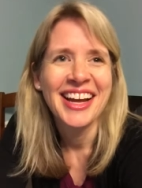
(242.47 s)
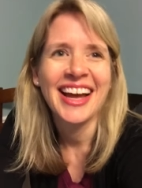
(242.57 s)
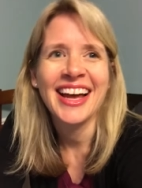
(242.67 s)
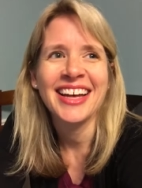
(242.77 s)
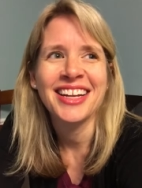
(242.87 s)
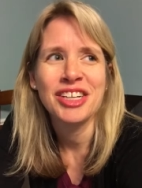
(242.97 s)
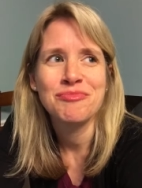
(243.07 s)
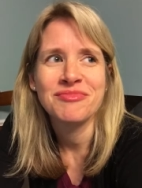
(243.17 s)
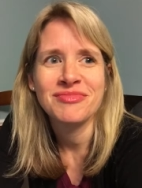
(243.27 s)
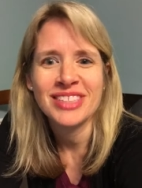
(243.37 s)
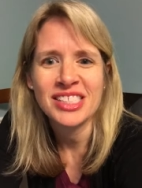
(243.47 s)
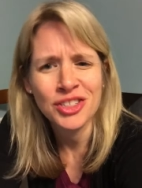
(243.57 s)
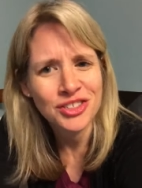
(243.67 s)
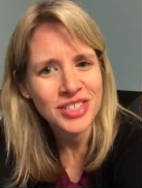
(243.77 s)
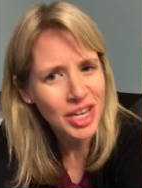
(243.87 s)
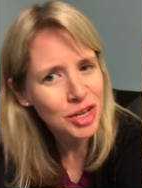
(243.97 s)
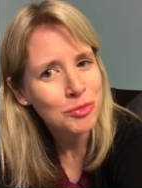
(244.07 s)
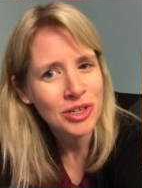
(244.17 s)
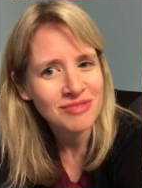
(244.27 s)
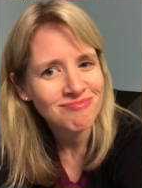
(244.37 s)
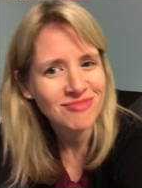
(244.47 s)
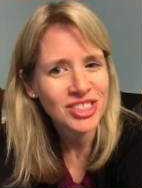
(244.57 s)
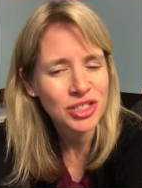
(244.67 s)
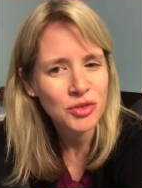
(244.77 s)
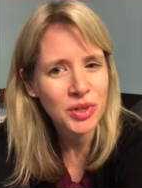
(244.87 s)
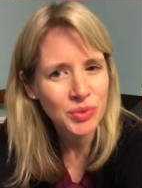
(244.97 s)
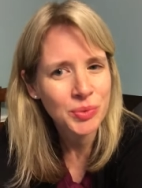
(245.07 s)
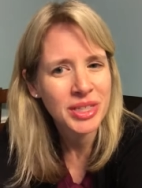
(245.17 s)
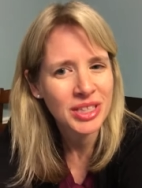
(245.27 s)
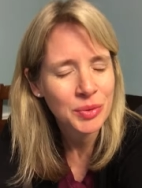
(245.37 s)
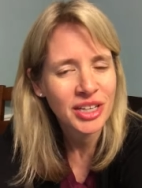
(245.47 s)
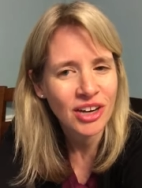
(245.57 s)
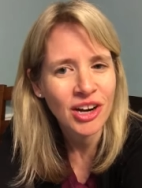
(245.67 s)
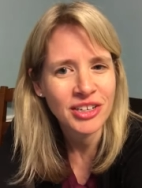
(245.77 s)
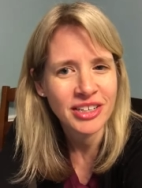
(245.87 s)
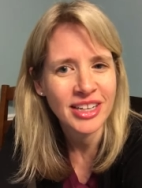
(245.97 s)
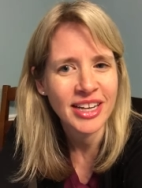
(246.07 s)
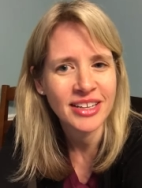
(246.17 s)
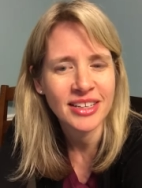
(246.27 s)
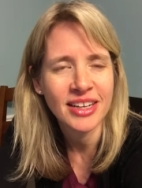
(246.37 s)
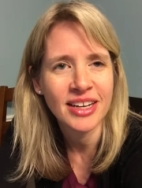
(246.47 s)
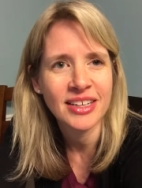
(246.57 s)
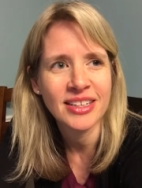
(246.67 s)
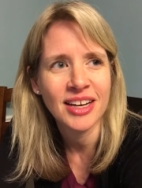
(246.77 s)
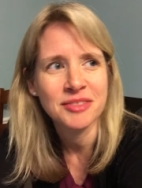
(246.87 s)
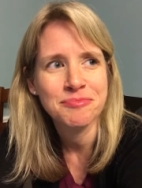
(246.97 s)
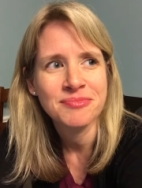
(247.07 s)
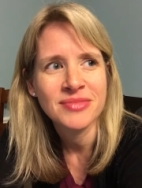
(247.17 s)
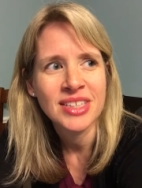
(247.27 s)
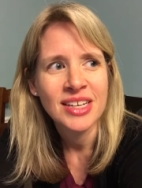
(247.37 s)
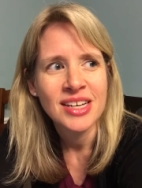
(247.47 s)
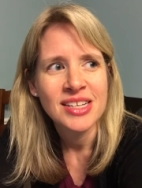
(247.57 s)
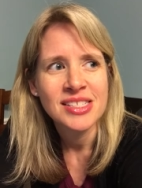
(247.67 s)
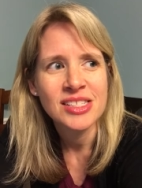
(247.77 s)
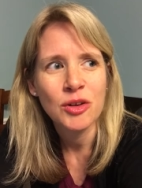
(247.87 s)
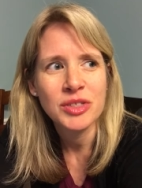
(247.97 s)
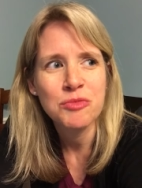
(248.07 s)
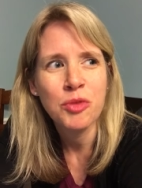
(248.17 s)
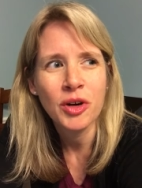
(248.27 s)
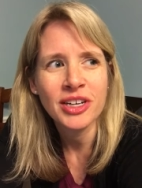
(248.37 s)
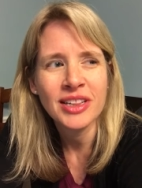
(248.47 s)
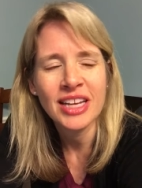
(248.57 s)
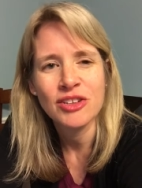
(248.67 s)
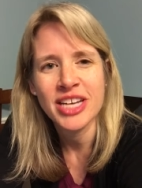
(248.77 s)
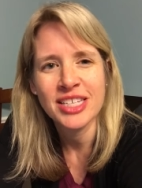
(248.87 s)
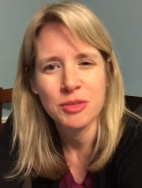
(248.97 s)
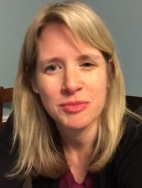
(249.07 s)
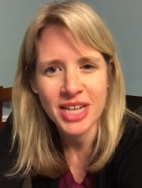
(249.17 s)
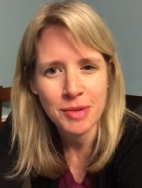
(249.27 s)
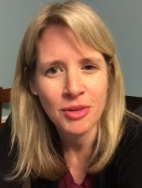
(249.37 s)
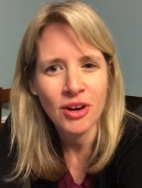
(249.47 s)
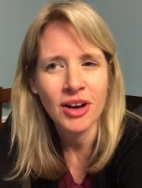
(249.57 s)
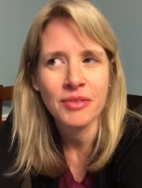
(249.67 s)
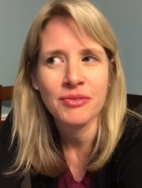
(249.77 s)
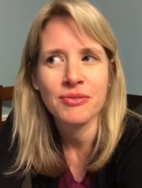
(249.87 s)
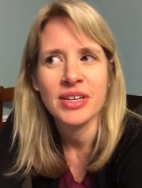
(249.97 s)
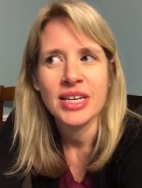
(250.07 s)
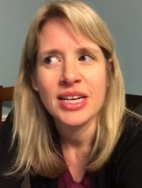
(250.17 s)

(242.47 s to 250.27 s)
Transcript: And um, that's understandable because you've worked really, really hard today. And um, so it's important that you take some time off.